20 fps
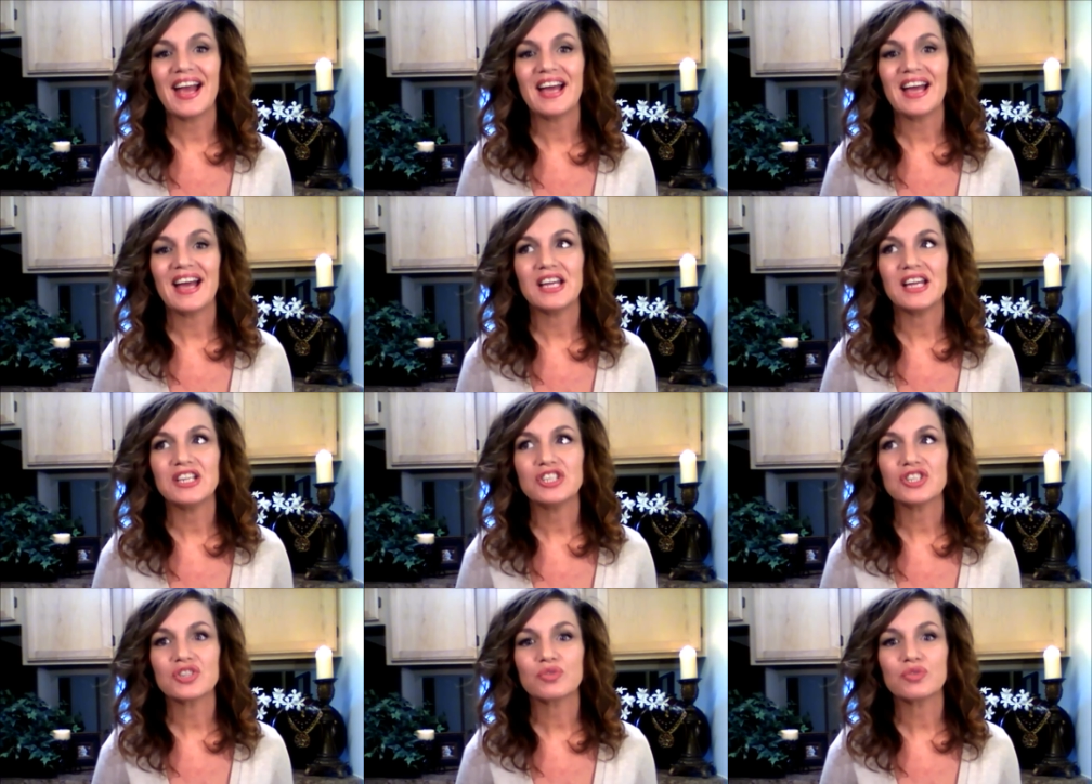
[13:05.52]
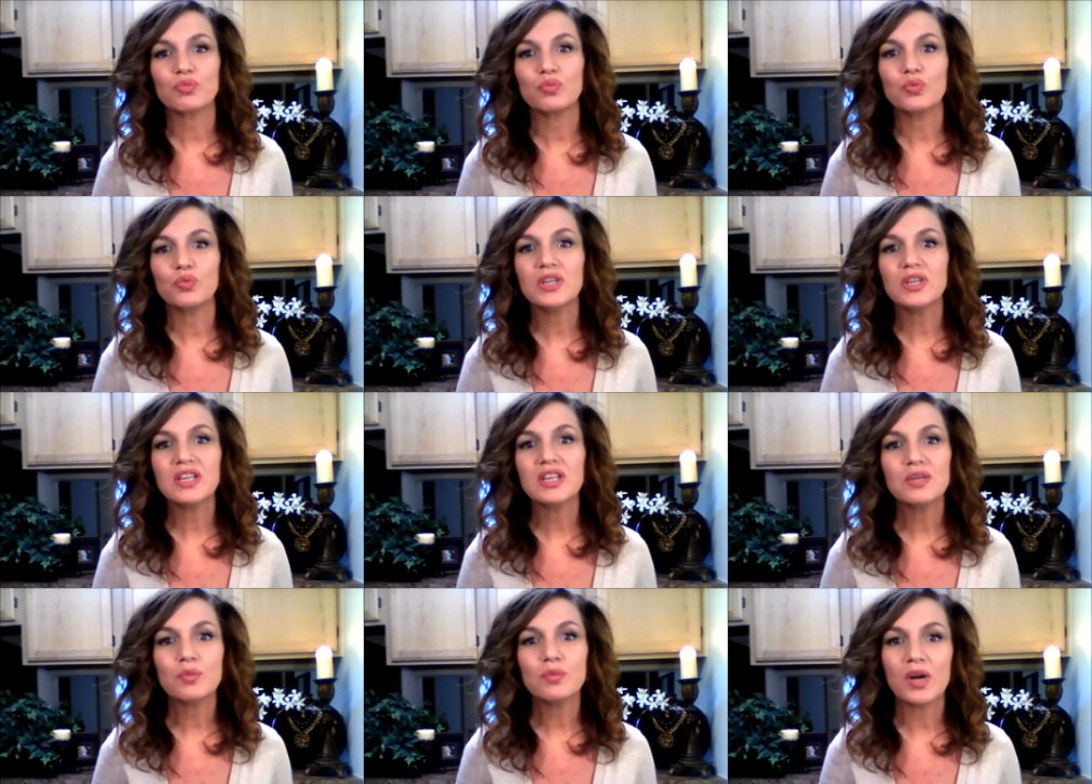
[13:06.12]
And I just
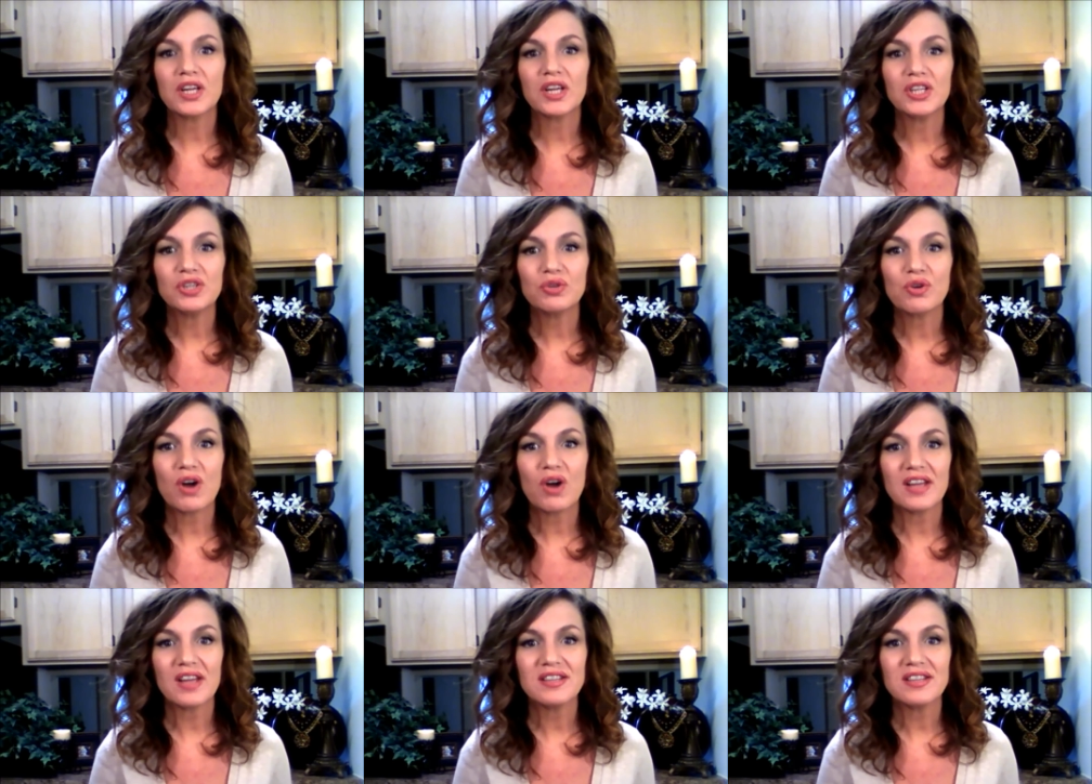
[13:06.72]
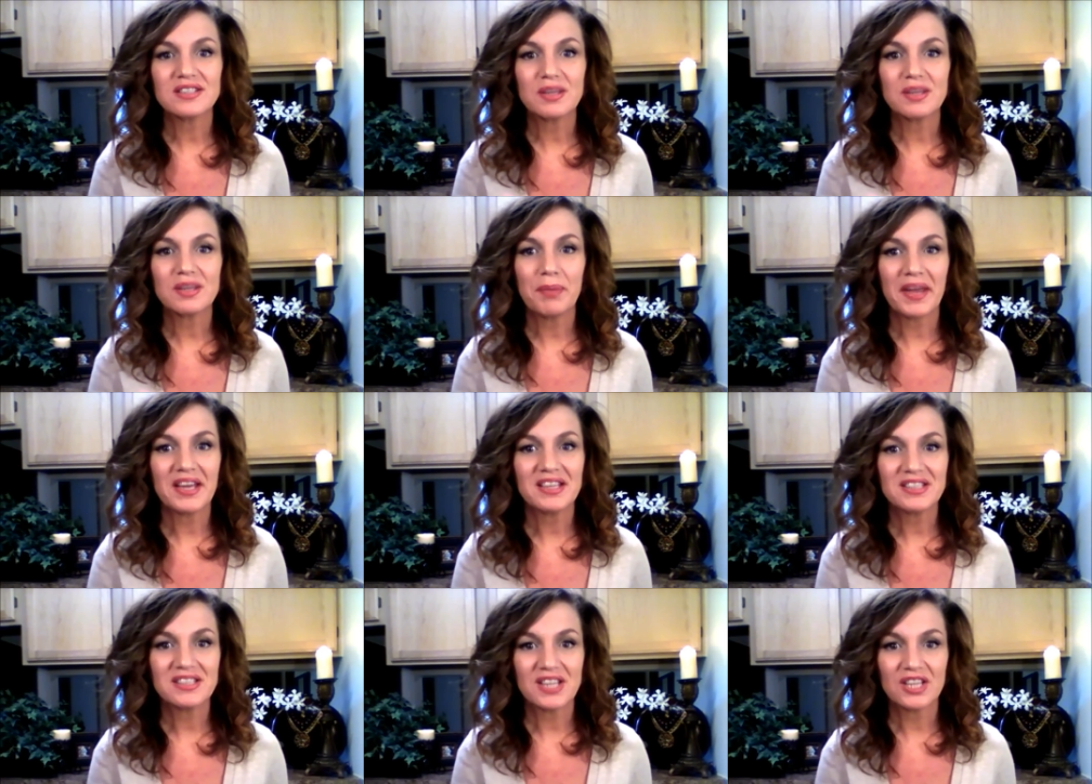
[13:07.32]
really want you guys to
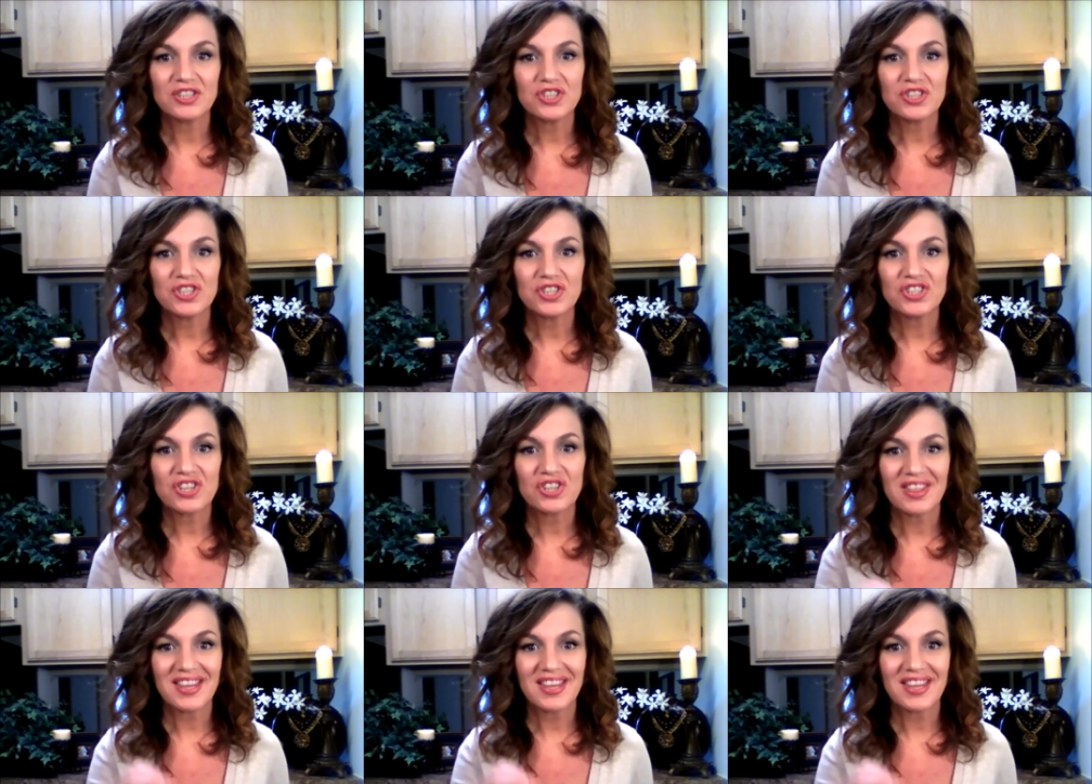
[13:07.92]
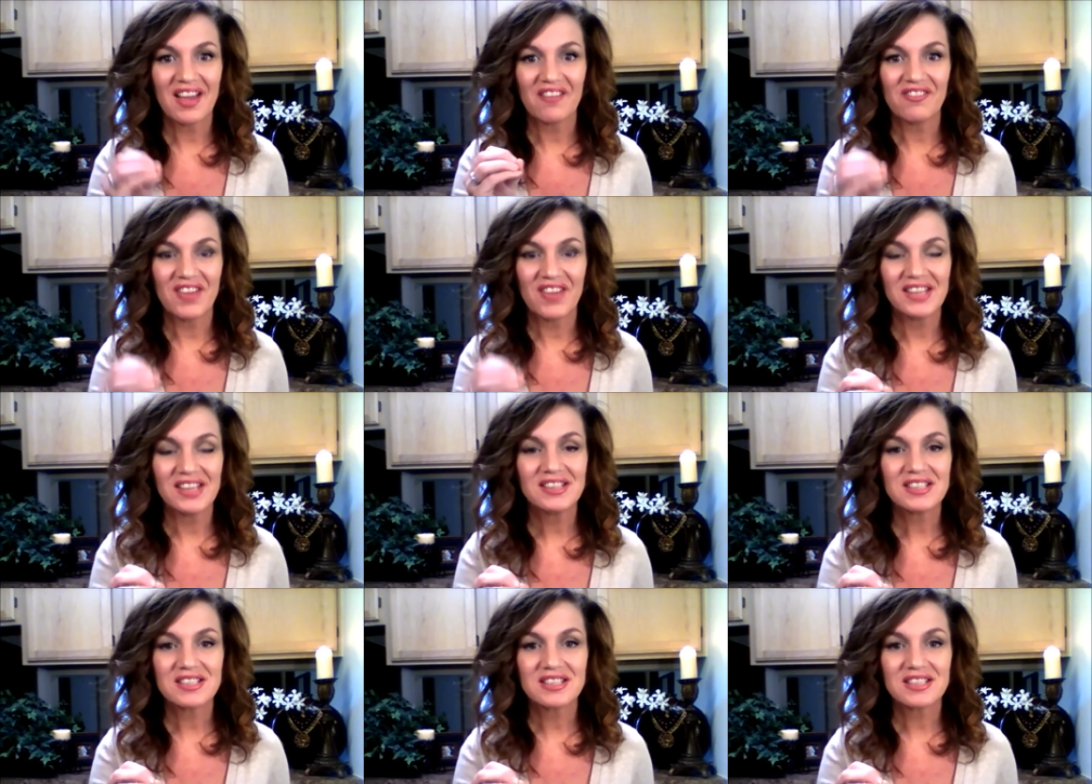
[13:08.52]
pay attention to the
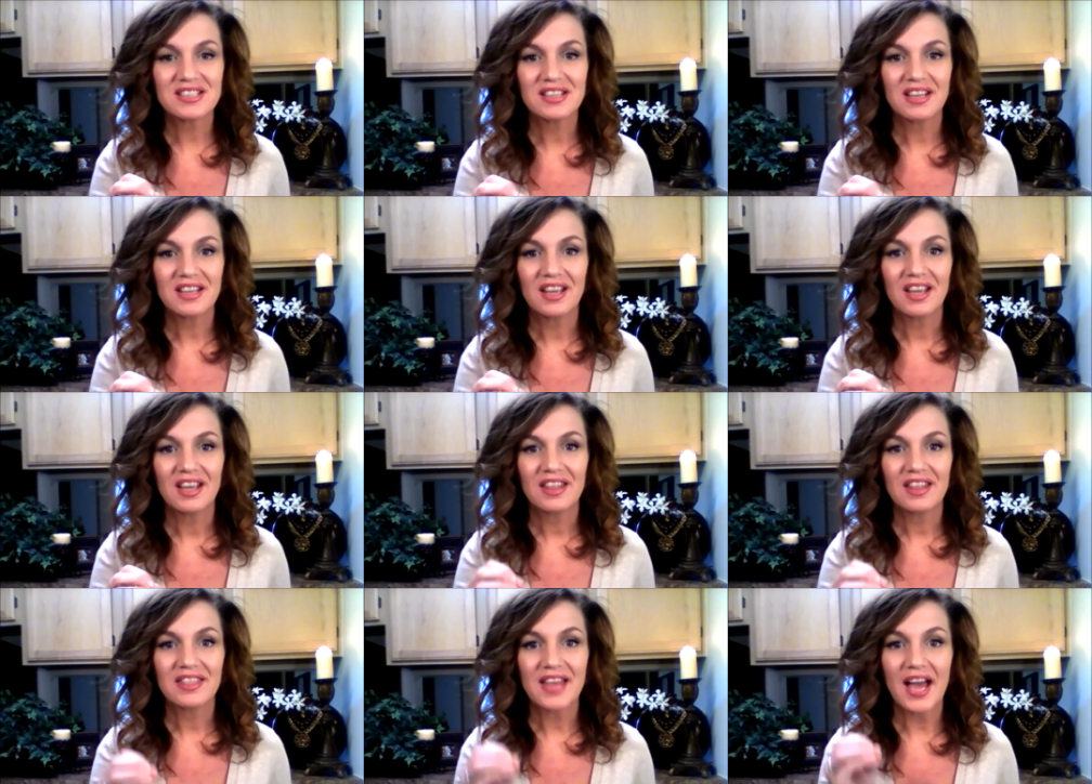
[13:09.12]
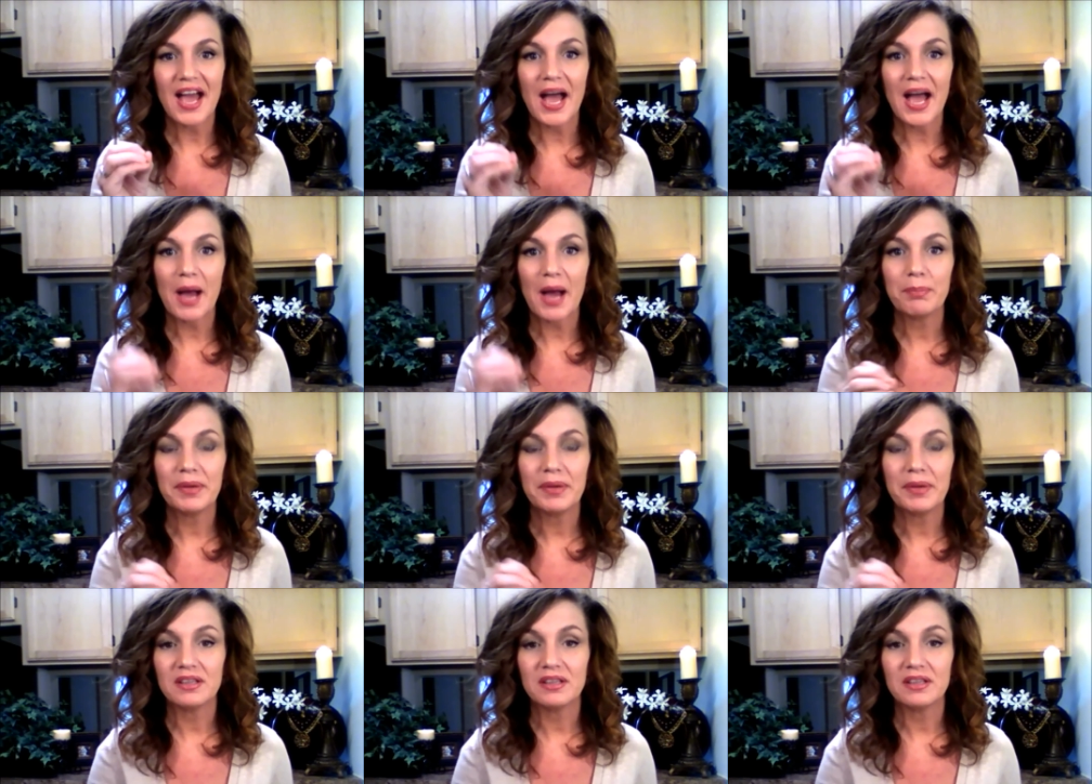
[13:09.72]
events that
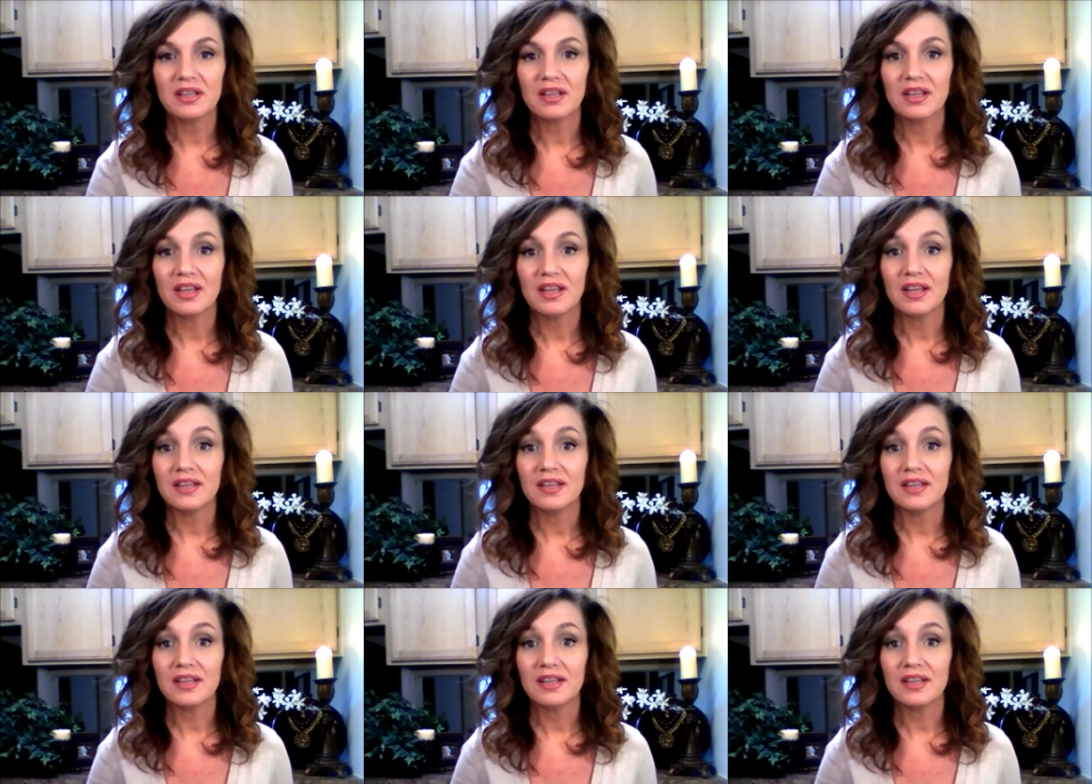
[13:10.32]
happen.